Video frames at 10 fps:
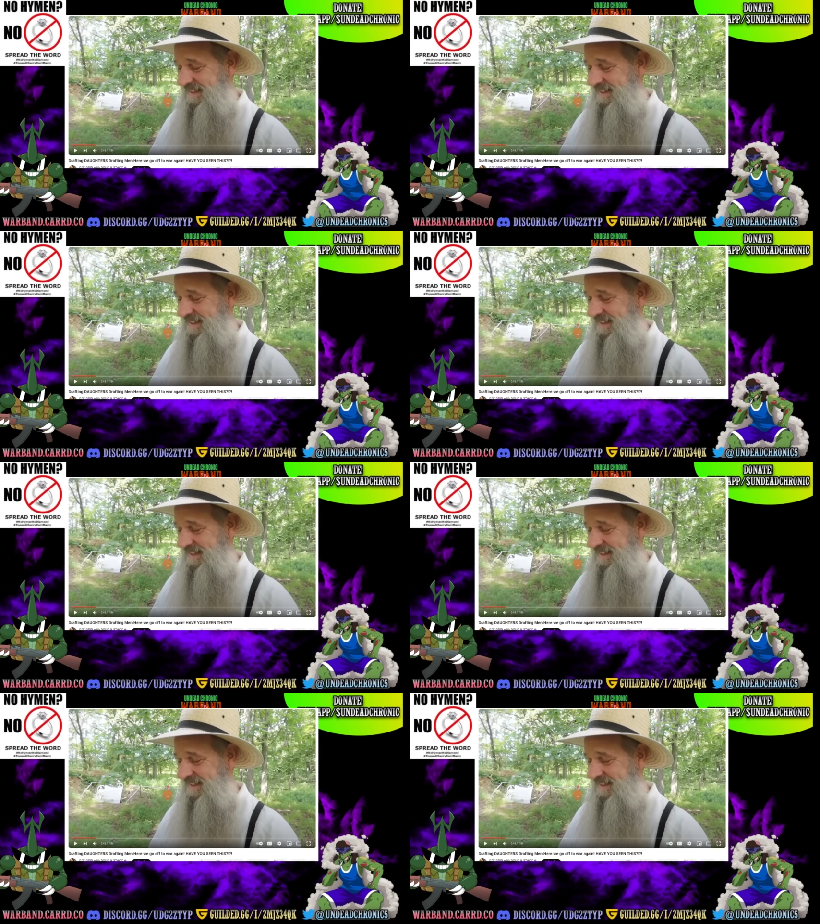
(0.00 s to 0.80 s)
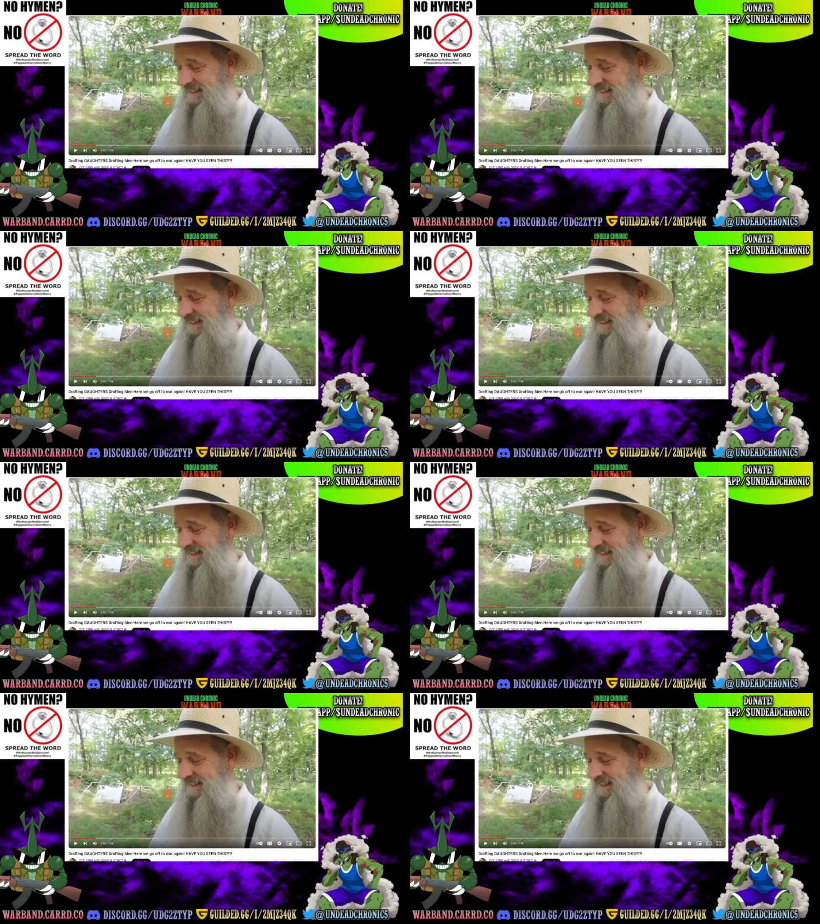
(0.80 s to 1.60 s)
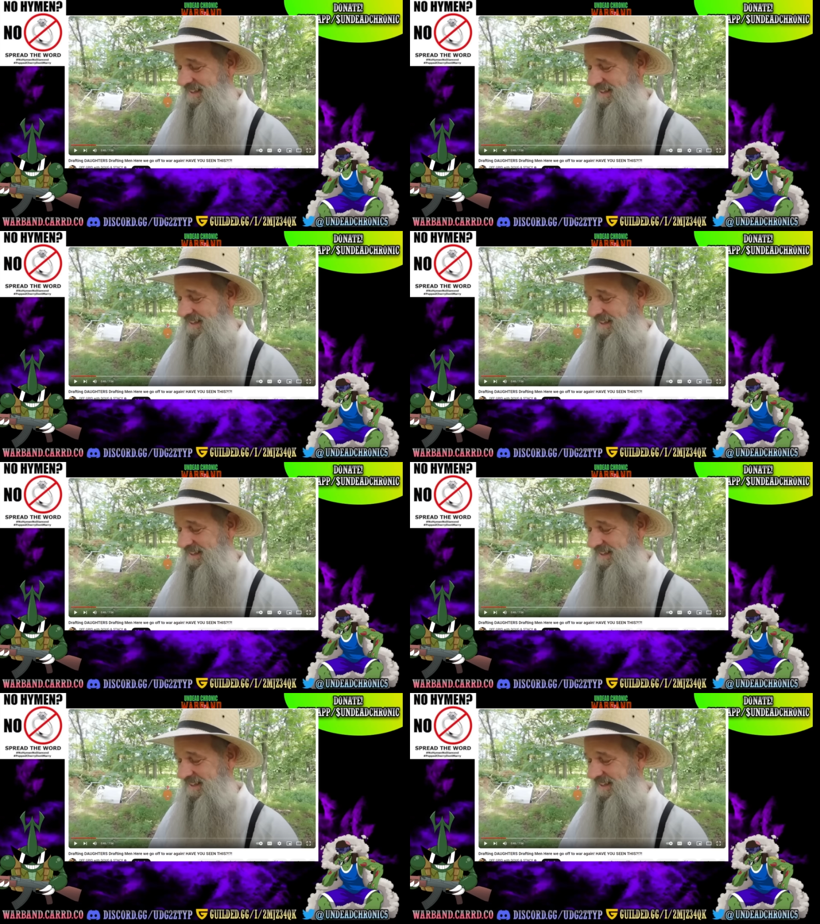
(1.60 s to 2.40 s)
[no speech]